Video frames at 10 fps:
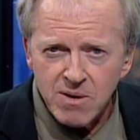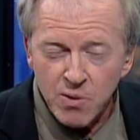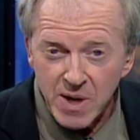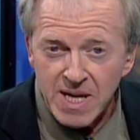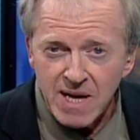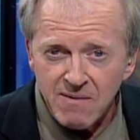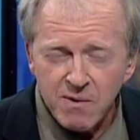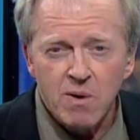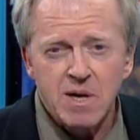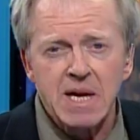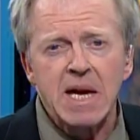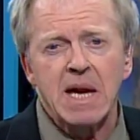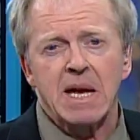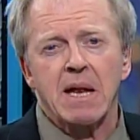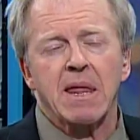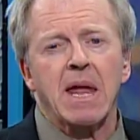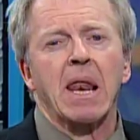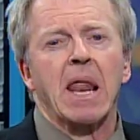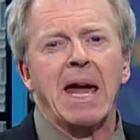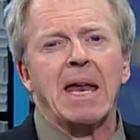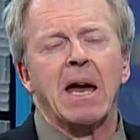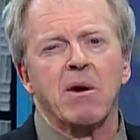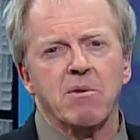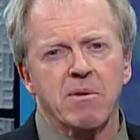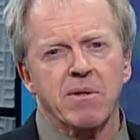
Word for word: 2014 that laid out